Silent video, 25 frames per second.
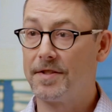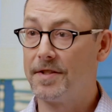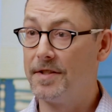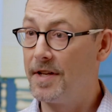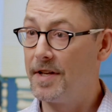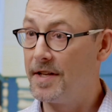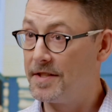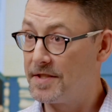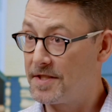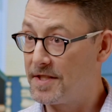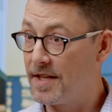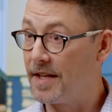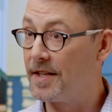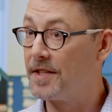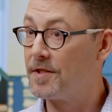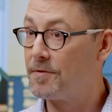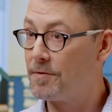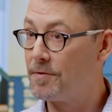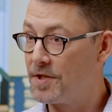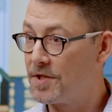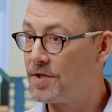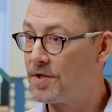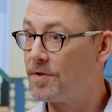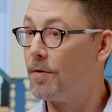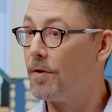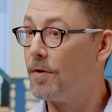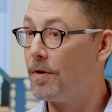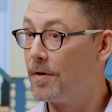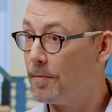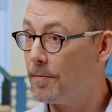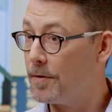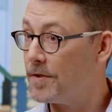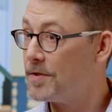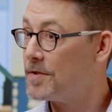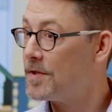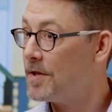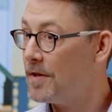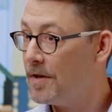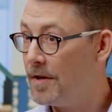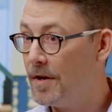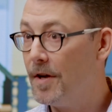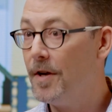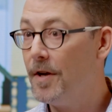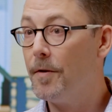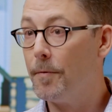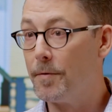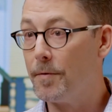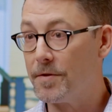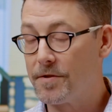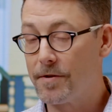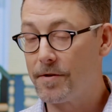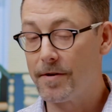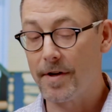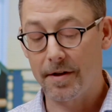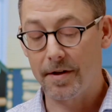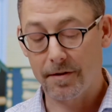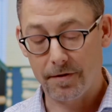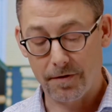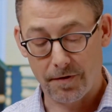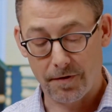and settings restored was critical.